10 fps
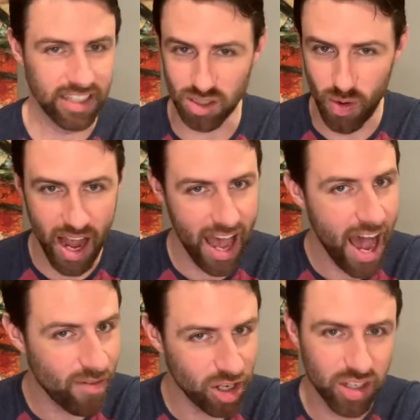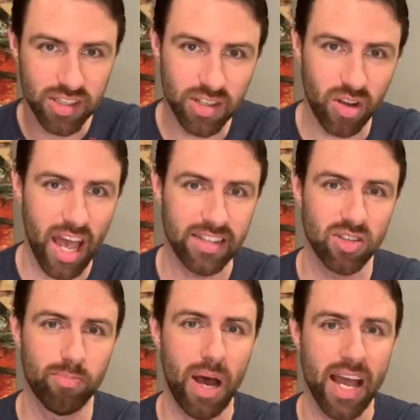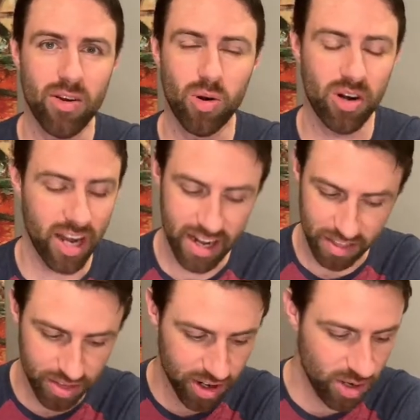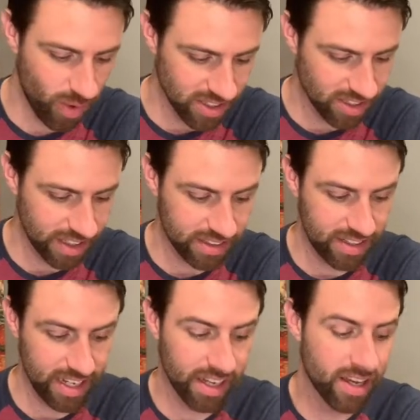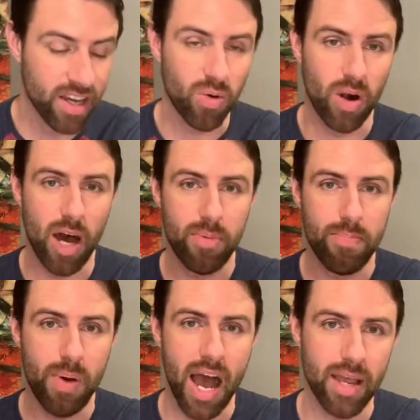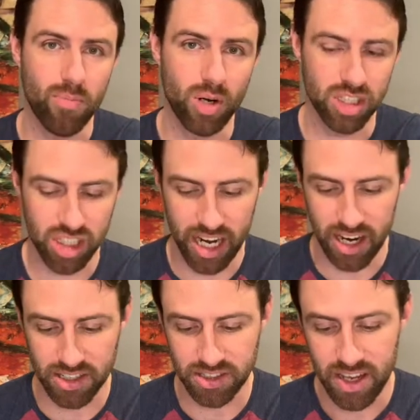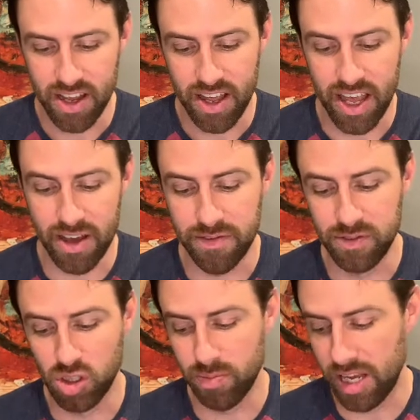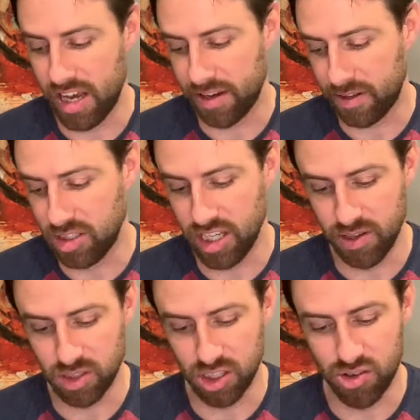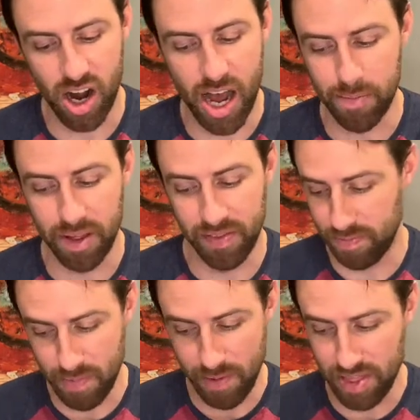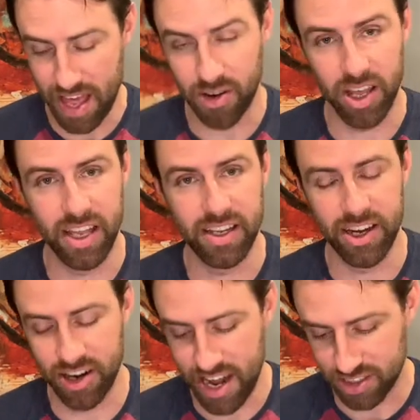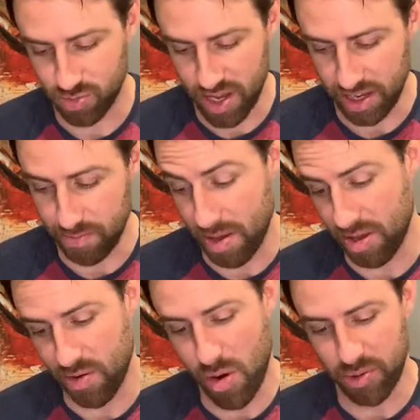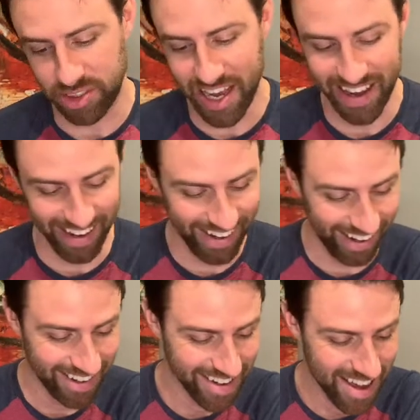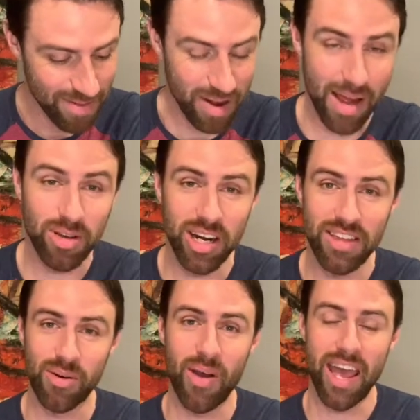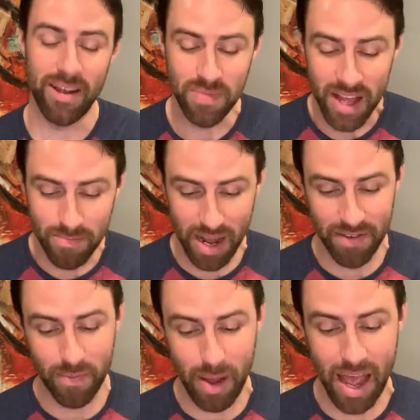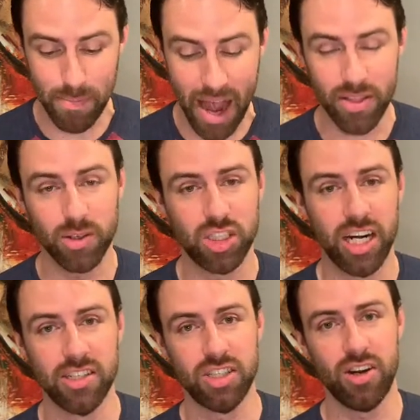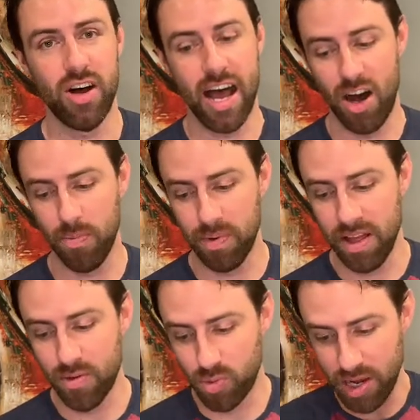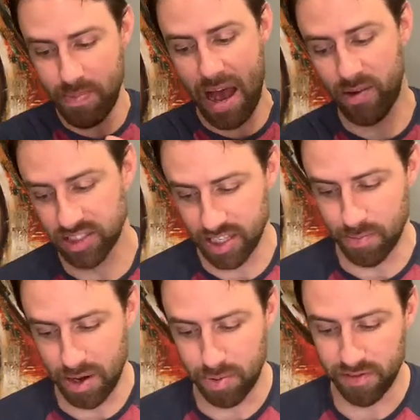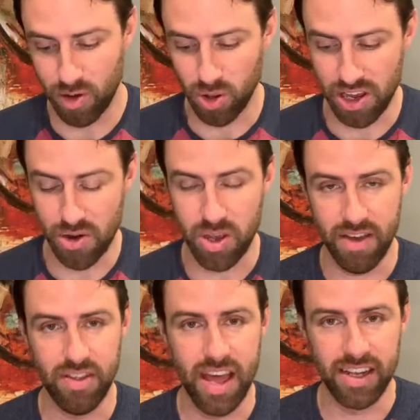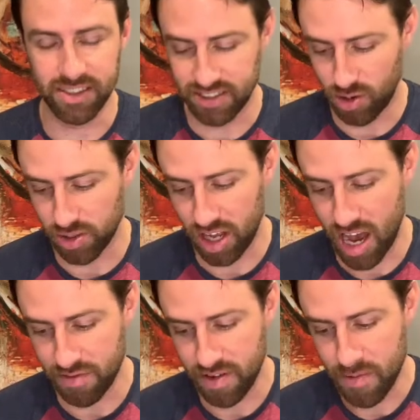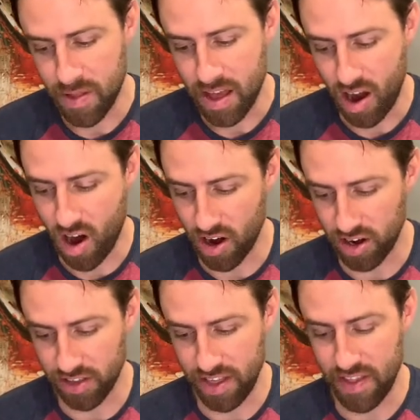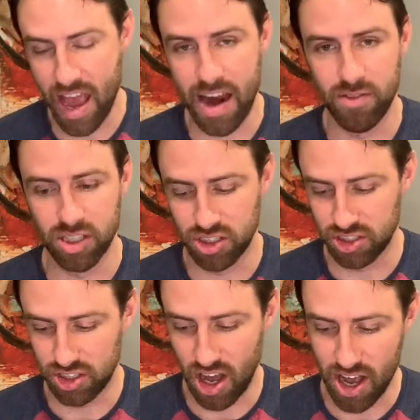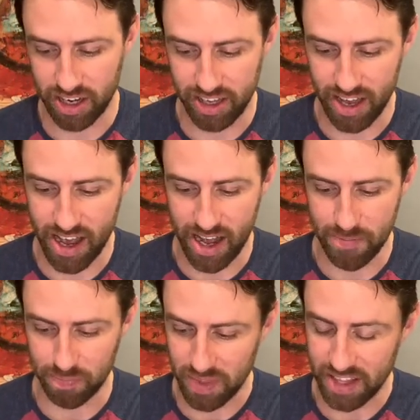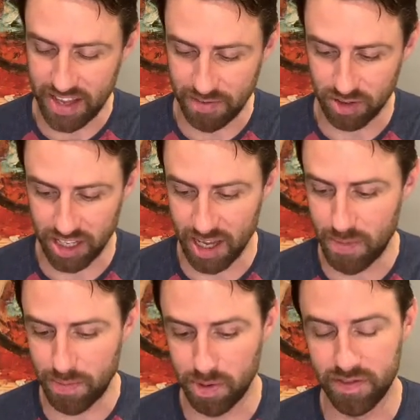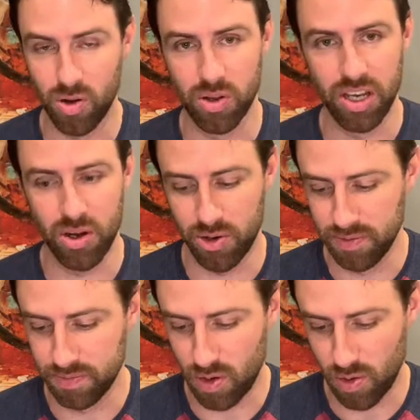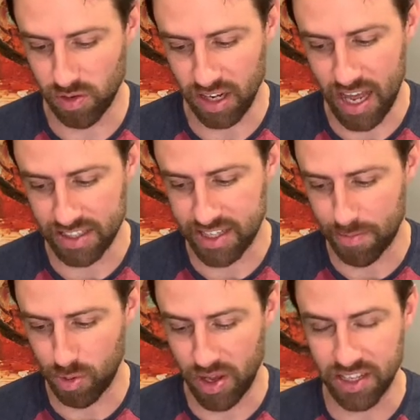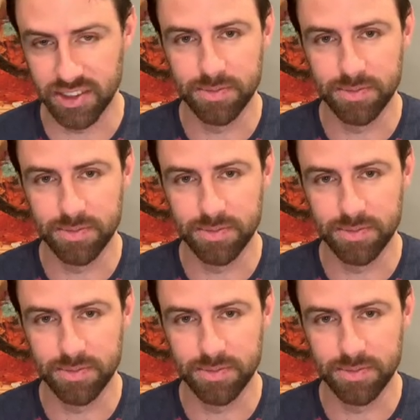So I have a good till canceled buy order in at $31.60, where I'll be buying more shares if Jumia continues to drop. And maybe that'll hit here next week. Maybe it won't. But I'm good either way. But if by buying those shares, it'll help rebalance it in my portfolio, given that it's sold off harder than the average stock, definitely in my portfolio over the last couple weeks.